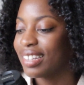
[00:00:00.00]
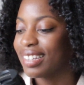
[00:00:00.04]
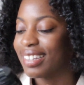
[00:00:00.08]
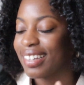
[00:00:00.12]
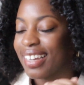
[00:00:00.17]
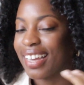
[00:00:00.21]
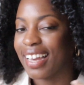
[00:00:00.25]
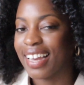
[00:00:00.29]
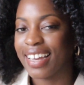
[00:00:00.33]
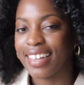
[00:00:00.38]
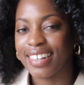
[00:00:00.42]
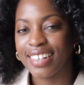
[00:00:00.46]

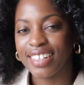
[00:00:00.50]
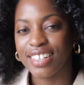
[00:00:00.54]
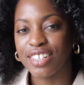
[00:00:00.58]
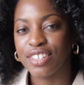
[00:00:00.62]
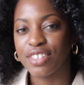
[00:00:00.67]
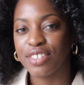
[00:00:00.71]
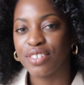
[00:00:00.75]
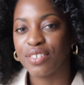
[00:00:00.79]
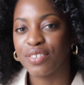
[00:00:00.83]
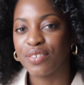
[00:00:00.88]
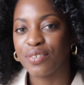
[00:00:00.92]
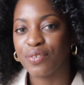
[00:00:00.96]

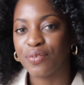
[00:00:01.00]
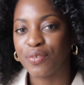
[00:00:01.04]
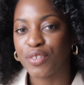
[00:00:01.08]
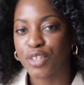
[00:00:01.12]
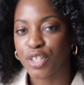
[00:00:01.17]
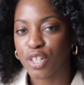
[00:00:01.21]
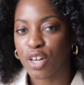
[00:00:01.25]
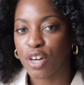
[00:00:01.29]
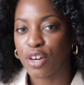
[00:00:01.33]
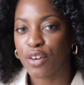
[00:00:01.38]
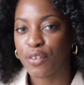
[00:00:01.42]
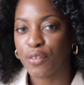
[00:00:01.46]
candid
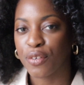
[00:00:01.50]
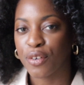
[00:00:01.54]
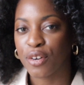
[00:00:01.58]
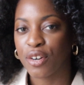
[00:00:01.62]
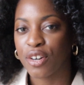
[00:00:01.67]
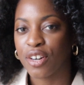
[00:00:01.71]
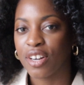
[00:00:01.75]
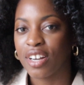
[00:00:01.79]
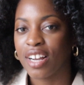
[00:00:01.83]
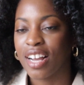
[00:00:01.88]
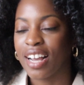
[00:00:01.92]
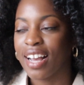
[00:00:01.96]

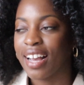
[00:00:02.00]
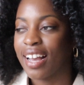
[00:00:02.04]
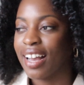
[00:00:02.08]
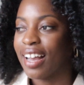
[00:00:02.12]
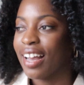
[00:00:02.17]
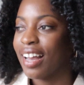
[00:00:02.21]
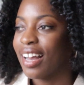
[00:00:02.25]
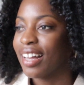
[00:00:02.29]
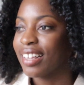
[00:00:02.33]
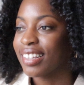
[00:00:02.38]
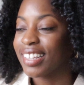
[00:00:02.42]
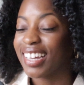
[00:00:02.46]
photographer.
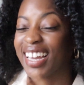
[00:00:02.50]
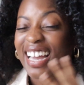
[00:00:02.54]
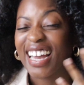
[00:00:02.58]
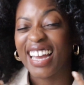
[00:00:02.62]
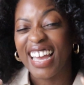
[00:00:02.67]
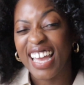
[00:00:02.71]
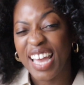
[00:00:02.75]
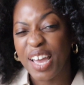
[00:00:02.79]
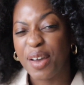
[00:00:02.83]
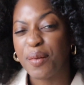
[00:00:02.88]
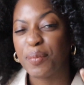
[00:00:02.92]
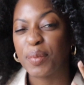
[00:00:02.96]
Like I
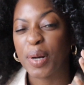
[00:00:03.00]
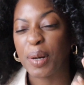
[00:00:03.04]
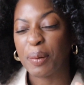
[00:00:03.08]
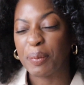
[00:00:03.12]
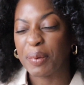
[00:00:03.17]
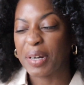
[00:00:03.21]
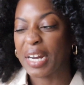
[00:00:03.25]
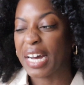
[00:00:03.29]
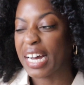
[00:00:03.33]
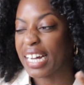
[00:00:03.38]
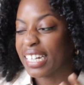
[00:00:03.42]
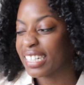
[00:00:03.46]
am and
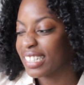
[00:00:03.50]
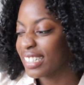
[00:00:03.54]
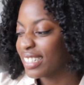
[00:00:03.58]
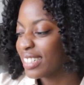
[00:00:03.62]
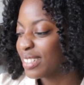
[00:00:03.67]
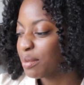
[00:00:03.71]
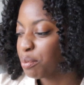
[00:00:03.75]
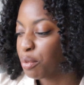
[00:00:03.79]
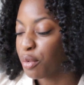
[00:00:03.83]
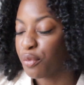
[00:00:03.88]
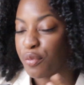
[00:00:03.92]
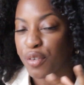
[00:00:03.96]
I'm not.
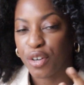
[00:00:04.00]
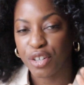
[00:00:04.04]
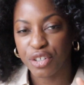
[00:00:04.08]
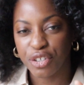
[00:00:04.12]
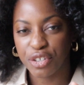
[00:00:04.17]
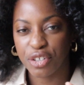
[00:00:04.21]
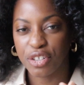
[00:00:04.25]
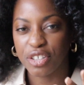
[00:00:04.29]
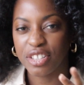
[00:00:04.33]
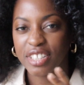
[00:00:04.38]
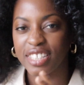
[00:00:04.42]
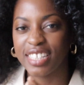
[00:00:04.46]

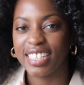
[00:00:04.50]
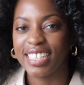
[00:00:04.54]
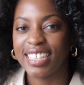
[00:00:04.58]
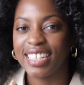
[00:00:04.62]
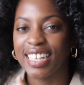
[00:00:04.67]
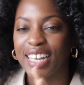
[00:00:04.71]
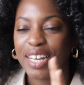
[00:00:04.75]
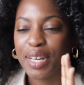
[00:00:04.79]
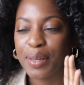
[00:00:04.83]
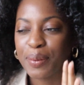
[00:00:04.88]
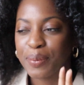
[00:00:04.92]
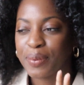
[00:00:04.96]

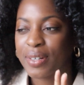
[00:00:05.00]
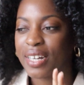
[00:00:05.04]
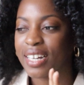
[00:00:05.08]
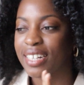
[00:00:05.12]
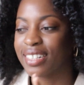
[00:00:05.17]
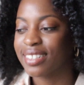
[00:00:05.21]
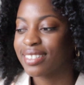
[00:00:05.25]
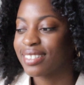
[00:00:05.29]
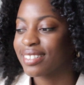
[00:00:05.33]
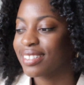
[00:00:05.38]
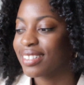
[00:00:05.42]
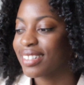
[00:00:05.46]
Professionally, I'm
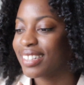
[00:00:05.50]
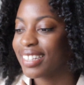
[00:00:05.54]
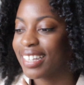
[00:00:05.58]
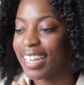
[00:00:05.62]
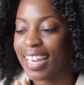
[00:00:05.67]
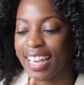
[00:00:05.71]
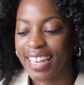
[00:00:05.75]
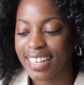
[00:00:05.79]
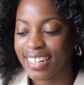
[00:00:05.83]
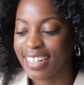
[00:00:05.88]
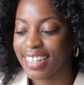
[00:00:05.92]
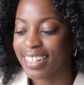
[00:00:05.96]
not.
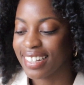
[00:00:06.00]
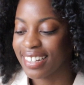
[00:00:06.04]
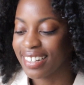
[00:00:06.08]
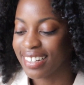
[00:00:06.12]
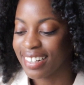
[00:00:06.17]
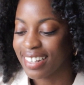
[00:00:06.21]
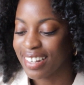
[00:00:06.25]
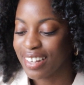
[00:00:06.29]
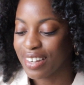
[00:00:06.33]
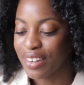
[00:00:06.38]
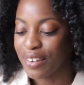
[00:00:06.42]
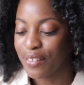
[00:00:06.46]
Candid
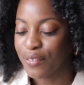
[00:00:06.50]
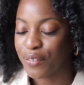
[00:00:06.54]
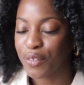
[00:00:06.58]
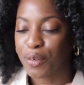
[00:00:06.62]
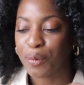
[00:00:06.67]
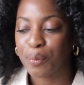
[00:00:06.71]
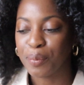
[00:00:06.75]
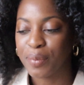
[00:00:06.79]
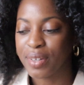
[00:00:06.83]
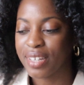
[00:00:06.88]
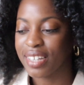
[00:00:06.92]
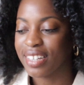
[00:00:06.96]

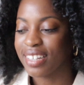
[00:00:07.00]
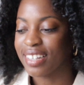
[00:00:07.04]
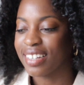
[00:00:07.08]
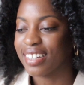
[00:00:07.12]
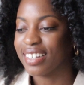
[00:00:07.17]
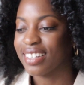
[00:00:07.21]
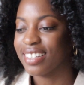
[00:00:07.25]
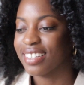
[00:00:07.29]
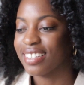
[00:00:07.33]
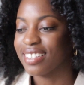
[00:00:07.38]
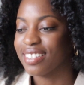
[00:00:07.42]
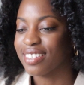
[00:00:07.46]
for me
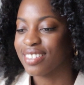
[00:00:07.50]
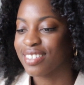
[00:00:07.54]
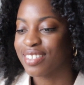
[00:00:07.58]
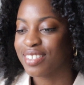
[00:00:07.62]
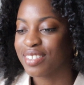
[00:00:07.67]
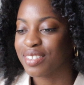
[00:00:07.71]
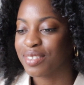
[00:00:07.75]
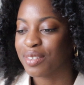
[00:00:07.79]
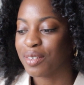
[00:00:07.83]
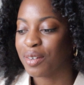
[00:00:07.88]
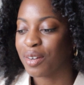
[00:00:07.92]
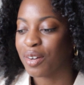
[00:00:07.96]

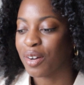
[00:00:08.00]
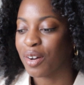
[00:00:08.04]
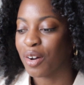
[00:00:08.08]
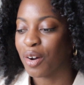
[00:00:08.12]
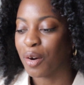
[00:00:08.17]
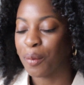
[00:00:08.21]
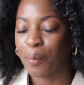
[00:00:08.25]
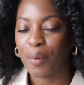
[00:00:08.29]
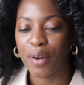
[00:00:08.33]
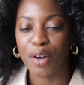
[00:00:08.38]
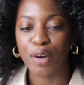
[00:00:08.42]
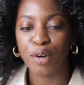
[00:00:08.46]
is
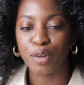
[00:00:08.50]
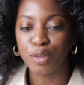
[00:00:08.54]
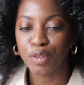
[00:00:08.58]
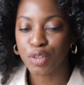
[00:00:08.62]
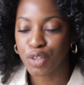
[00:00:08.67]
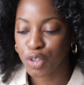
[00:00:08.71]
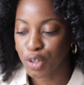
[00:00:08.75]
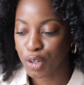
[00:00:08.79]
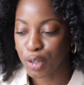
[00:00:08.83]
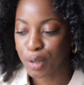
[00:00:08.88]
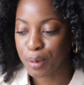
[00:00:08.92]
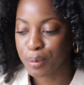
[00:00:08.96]
on my own
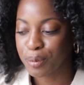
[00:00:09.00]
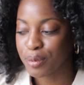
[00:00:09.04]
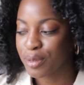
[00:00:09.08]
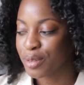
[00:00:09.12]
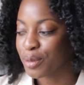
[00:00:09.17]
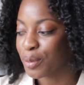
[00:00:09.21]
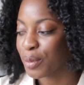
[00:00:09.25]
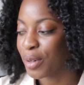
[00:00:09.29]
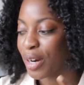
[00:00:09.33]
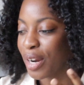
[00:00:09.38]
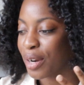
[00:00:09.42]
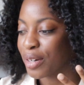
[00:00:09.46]

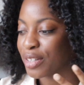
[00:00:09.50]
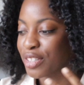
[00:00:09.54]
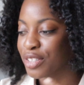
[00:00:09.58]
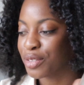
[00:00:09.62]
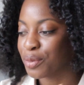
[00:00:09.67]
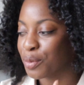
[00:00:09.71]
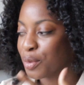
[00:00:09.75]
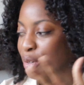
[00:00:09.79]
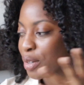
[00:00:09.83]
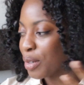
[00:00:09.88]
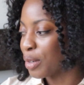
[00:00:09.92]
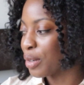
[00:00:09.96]
terms, when I
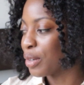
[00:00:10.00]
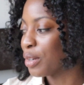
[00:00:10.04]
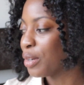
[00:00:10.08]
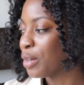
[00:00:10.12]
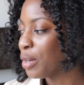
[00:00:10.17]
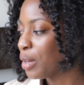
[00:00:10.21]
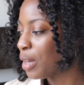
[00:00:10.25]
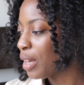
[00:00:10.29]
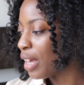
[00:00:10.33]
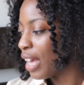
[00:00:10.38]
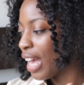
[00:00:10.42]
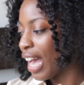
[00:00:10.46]
just want to
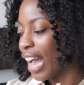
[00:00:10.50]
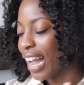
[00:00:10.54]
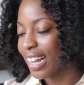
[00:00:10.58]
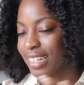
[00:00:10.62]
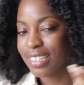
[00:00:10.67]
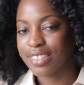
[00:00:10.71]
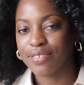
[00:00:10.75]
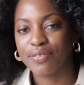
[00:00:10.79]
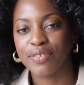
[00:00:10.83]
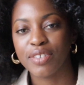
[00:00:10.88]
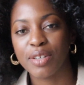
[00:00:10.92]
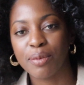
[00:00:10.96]

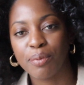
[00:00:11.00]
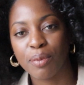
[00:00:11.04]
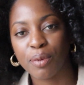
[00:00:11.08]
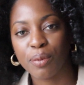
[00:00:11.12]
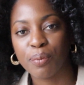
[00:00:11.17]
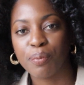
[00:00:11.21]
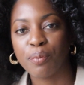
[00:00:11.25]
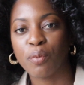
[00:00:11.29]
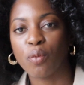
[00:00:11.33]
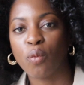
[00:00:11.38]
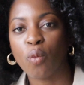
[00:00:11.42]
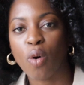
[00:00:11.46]
actively
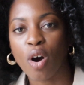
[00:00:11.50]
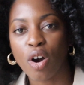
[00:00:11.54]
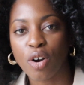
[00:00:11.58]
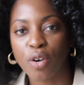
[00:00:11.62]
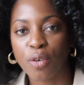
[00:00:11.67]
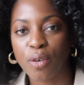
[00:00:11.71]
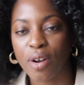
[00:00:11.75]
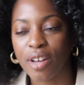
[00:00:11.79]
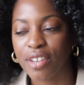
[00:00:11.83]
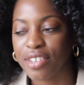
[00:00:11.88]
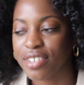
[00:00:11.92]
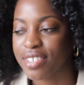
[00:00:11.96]

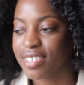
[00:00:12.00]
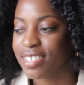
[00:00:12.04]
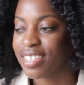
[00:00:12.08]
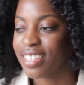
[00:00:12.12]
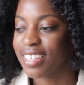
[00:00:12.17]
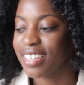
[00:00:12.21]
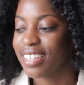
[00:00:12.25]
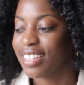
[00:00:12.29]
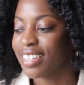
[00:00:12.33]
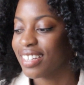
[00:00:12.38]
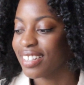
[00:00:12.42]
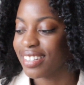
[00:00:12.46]
walk around the
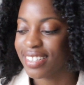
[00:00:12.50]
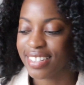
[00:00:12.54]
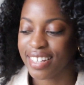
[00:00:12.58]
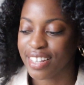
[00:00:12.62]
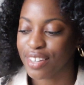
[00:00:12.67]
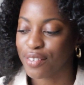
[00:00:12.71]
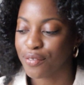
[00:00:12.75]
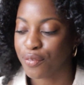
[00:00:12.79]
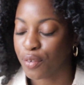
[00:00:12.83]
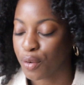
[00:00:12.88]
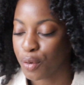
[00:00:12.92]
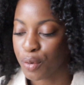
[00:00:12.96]
city and
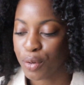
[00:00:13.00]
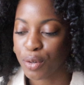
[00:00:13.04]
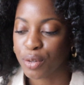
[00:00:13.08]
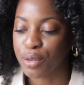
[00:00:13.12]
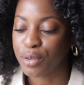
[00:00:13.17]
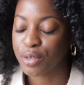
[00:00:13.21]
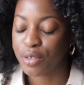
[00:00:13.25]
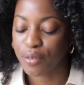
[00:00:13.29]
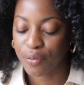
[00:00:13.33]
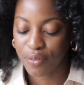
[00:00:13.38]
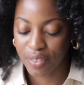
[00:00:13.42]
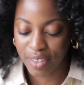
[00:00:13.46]
take
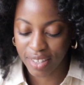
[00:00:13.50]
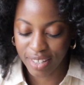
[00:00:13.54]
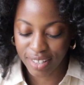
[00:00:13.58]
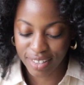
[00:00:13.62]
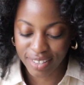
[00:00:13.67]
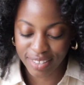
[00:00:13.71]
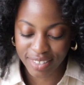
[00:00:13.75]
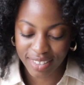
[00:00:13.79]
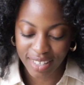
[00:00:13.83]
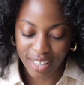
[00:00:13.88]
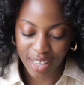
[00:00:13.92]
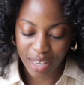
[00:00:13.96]
photos of
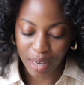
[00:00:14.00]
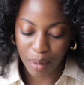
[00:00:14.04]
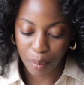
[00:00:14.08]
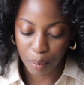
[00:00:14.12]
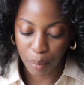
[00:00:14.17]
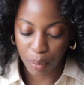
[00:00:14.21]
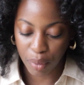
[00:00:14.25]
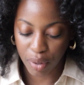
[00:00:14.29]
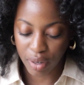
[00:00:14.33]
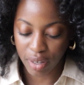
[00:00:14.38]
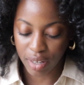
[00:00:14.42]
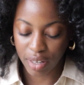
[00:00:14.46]
things.
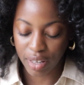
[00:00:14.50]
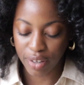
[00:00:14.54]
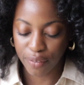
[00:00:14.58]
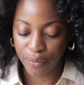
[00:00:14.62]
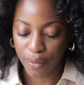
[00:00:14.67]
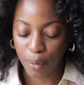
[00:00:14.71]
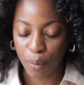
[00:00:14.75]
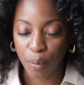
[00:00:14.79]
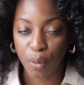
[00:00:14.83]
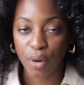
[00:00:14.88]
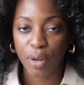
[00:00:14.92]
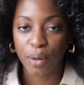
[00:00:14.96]
But
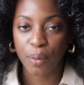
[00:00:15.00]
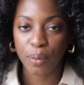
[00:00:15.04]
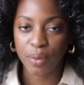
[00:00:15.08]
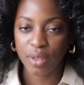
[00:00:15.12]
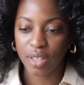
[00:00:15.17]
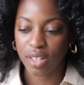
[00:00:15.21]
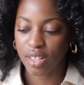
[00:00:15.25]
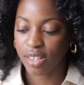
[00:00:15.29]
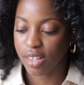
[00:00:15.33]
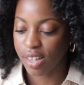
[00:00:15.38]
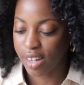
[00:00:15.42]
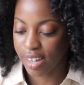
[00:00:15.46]
if I'm working
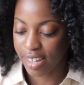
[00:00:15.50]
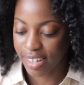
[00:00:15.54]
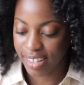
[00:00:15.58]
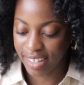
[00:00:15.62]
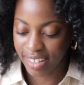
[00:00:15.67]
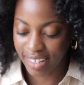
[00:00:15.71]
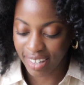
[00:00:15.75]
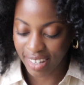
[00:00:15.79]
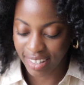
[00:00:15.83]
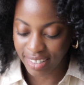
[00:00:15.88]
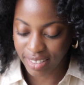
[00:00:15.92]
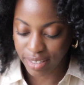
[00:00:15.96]
with a
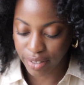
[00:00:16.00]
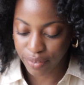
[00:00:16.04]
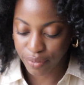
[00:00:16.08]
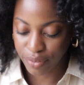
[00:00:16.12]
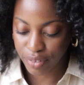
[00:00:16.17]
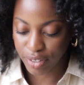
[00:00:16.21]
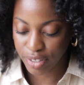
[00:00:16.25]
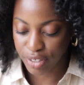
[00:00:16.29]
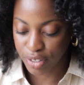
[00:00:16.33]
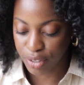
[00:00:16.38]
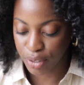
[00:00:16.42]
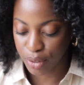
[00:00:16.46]
client, I
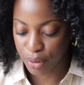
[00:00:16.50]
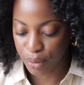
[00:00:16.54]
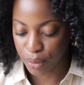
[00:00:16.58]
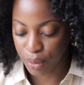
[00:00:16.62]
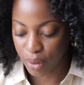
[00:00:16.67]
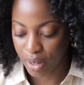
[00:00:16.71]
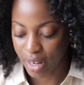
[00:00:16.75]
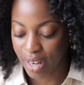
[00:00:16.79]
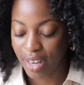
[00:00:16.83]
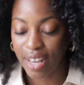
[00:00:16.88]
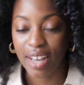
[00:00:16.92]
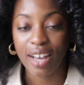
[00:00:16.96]
definitely
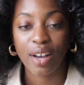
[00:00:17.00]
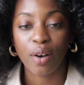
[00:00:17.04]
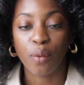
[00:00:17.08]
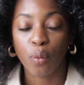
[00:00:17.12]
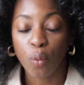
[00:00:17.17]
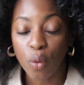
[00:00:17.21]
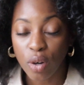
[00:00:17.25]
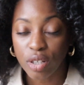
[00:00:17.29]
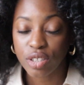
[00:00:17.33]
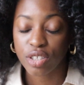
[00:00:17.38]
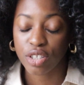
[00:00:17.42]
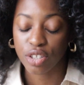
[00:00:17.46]

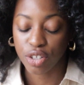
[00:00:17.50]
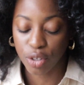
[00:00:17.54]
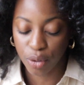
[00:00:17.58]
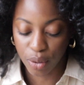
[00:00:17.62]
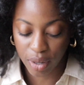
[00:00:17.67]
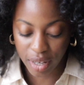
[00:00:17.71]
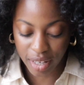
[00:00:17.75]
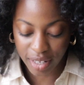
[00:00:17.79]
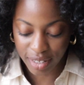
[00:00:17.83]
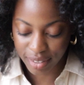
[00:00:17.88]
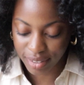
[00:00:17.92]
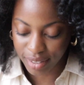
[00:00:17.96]
want to know
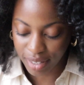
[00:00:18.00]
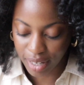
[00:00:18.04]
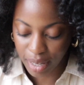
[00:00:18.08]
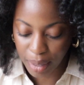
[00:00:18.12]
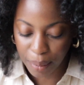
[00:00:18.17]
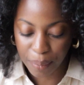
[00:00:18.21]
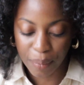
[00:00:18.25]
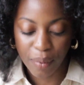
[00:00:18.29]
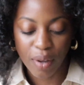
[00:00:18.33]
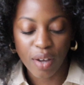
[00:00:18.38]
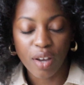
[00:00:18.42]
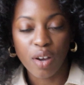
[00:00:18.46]
ahead of
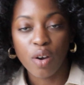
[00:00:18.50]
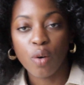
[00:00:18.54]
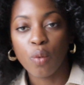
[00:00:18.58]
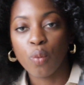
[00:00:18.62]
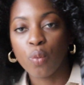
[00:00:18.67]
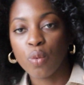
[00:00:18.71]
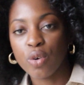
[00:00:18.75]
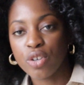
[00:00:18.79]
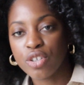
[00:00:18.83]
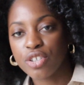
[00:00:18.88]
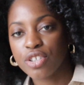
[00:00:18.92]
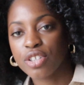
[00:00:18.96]
time
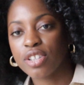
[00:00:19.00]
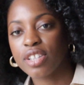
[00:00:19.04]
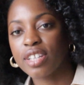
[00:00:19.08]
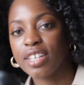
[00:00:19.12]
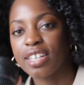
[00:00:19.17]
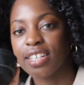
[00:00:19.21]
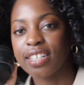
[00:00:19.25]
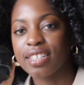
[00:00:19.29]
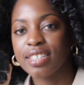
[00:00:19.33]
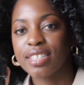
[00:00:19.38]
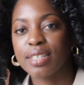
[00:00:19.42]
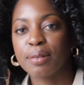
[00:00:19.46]
which
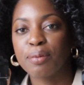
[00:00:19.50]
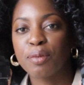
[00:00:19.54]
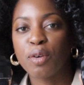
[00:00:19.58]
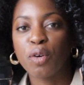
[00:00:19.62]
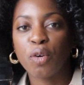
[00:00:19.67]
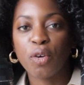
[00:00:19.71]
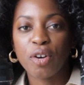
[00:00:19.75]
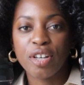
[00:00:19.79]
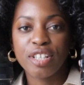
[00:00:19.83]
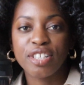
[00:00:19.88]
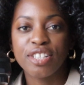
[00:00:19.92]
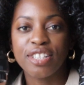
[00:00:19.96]
lens I'm
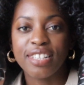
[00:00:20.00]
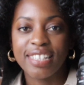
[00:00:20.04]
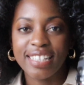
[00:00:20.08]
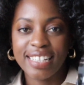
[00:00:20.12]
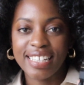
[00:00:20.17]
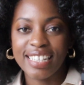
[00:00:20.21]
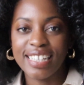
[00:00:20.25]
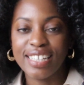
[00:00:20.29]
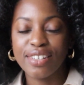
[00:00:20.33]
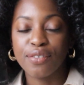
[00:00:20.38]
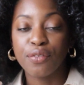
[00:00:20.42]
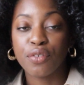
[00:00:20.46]
going to
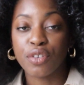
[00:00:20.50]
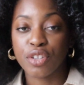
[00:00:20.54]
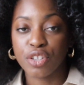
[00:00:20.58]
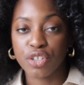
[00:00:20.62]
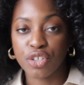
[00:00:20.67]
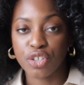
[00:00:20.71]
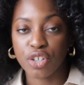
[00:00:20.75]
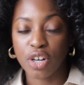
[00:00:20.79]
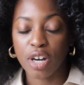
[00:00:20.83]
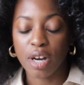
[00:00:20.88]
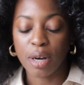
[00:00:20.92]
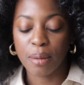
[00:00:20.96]
need for the
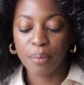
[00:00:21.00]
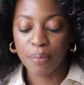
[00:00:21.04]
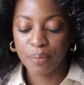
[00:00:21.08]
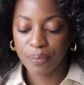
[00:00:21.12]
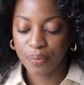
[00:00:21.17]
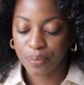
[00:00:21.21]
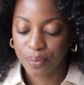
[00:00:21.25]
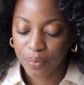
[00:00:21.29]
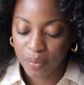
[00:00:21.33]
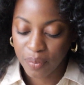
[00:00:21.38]
job.